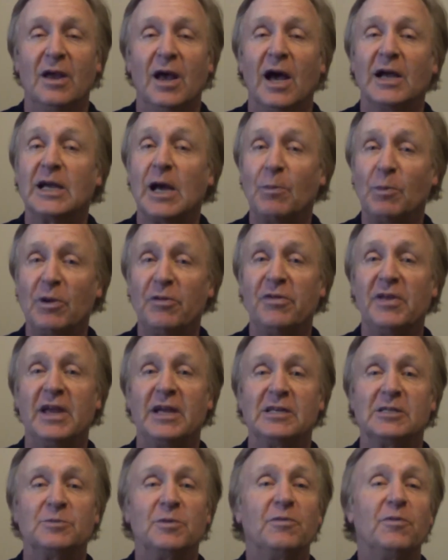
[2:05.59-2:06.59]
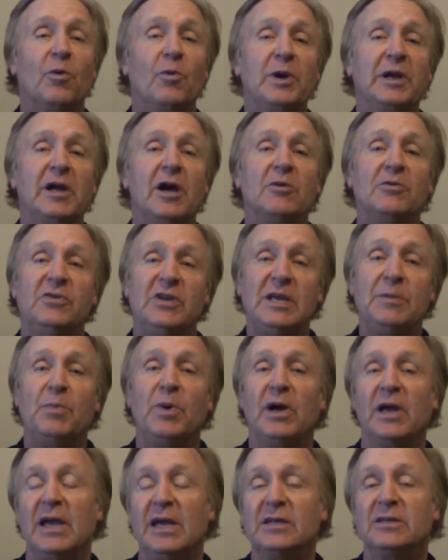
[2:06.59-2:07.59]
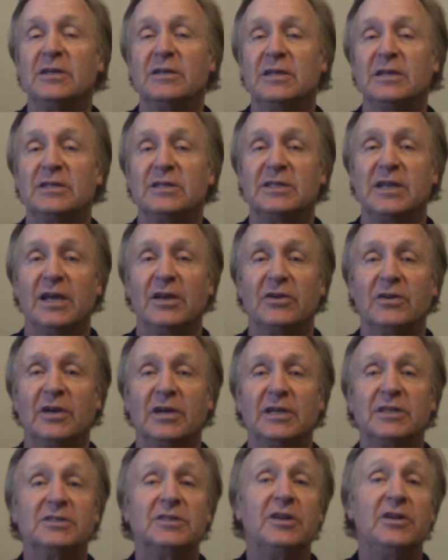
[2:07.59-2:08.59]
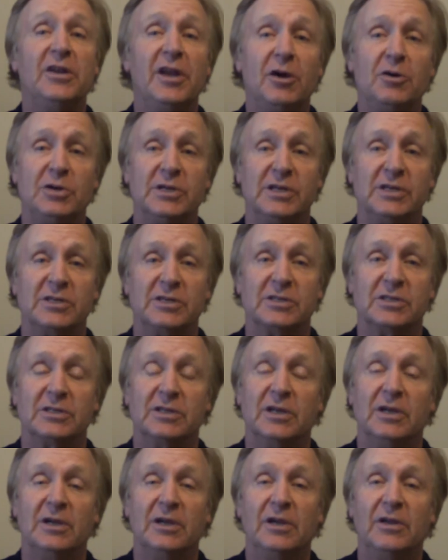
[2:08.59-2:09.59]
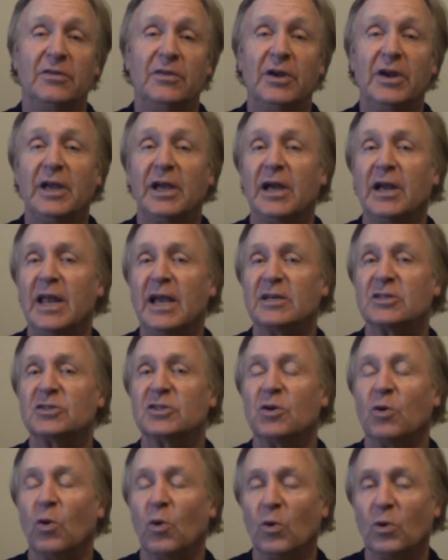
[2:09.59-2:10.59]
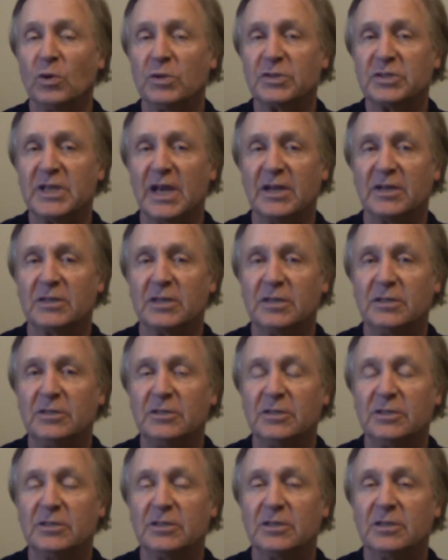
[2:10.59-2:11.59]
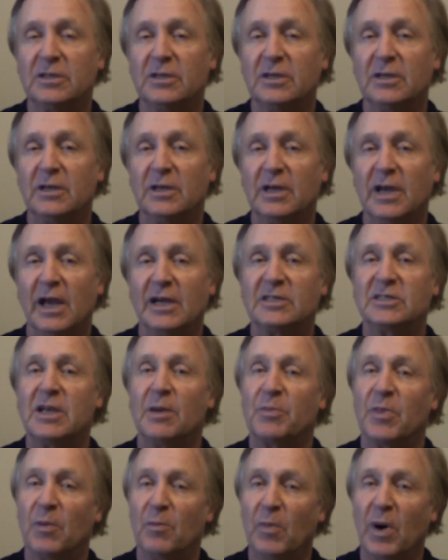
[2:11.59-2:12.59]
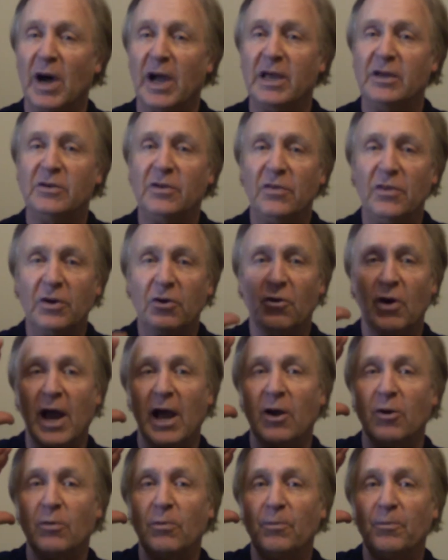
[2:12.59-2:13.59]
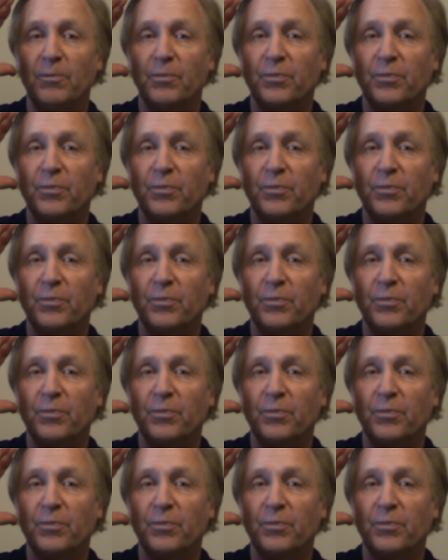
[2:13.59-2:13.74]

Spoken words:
A couple of things before we go deeper into this center is to notice that it connects to all centers except the mind and the crown